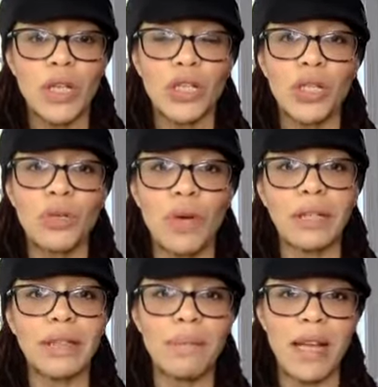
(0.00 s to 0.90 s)
to
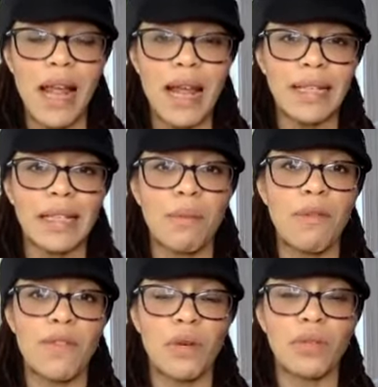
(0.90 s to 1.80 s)
eliminate some
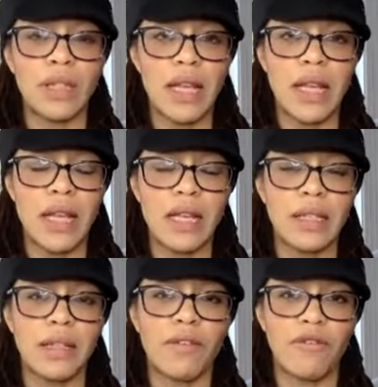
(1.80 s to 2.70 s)
of those
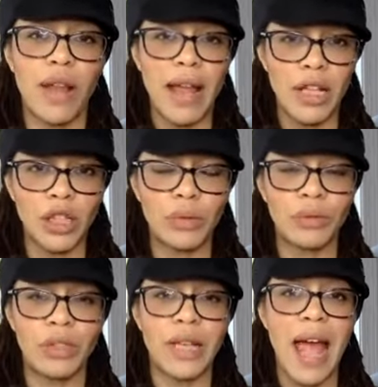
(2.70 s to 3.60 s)
things like
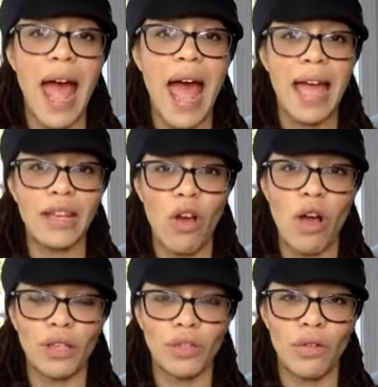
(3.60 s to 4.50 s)
gluten and
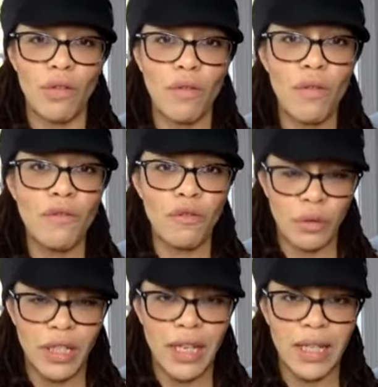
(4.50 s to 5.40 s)
also
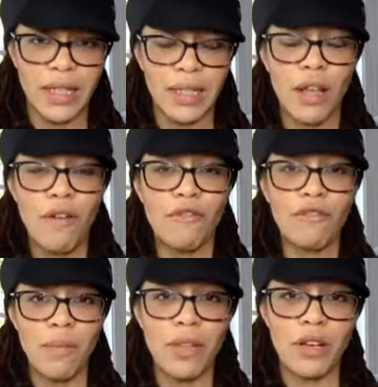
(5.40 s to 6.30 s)
fructans
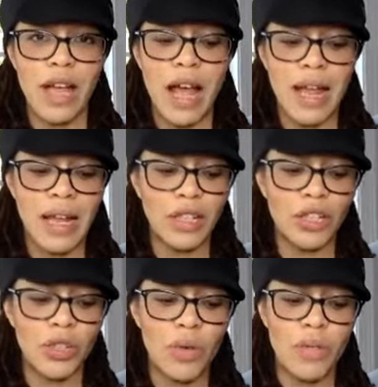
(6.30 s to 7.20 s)
from their diet,
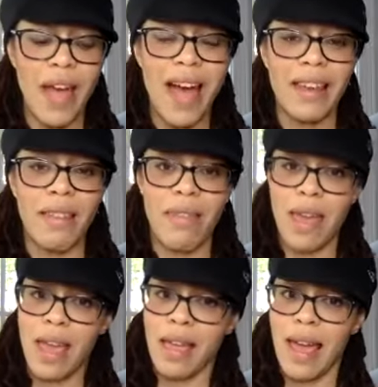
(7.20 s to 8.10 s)
so that
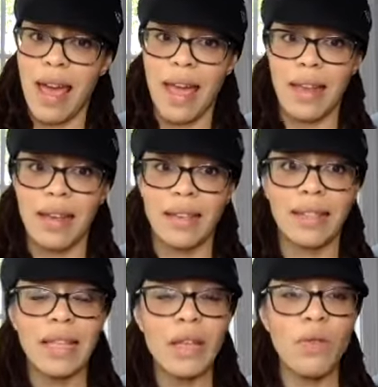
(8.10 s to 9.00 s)
they can
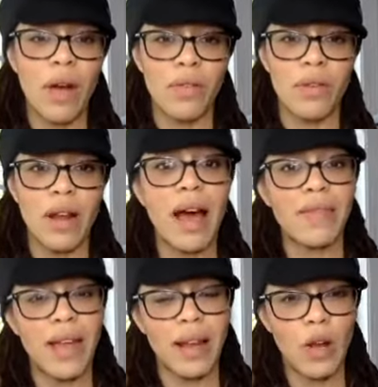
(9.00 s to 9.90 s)
see whether or not
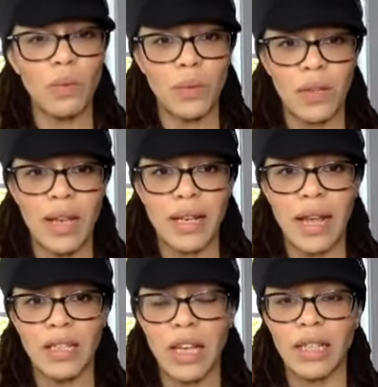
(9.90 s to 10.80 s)
that helps with the
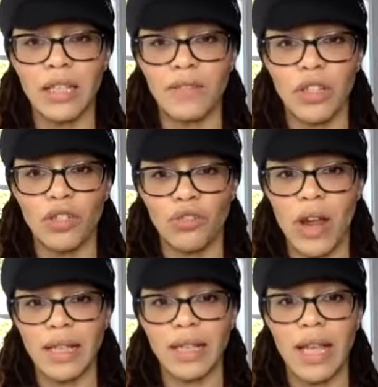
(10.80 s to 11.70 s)
digestive
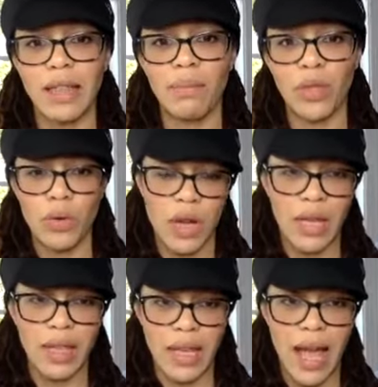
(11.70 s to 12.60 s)
distress and the bloating
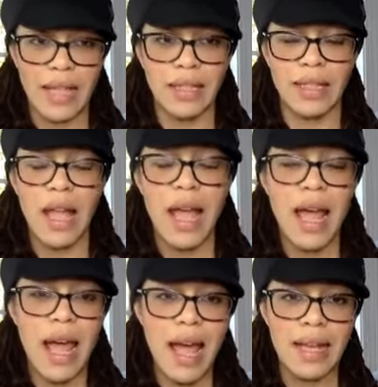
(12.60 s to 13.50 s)
and the gas
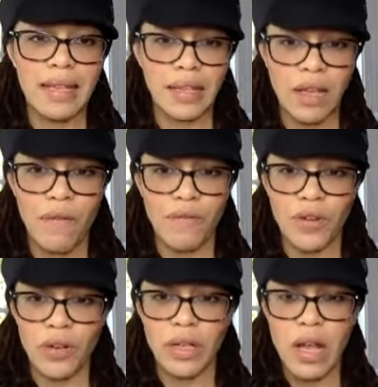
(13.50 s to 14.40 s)
and
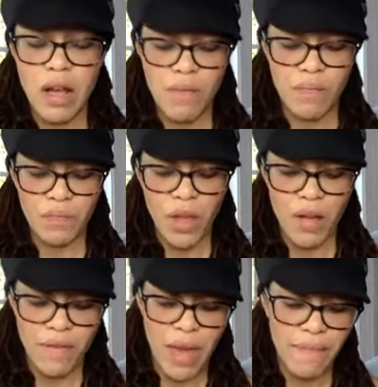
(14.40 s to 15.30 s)
discomfort um,
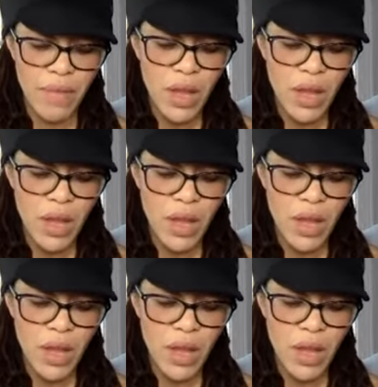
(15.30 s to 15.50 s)
of that.